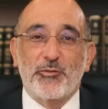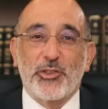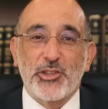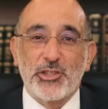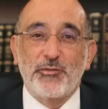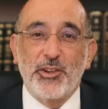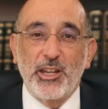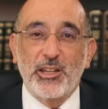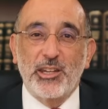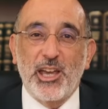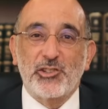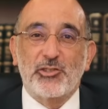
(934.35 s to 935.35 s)
for the civilian
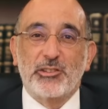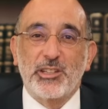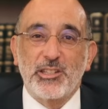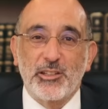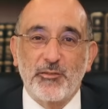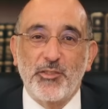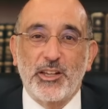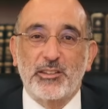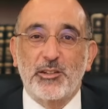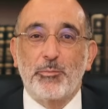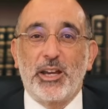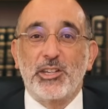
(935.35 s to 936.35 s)
casualties
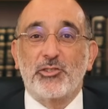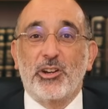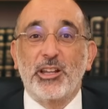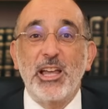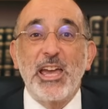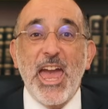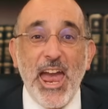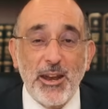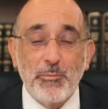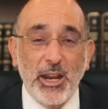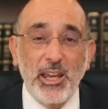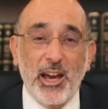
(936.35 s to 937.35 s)
inflicted by Israel, and
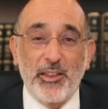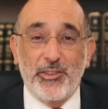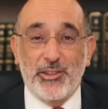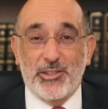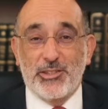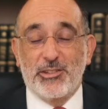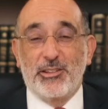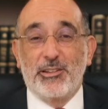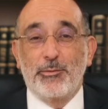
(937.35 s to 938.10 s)
many others.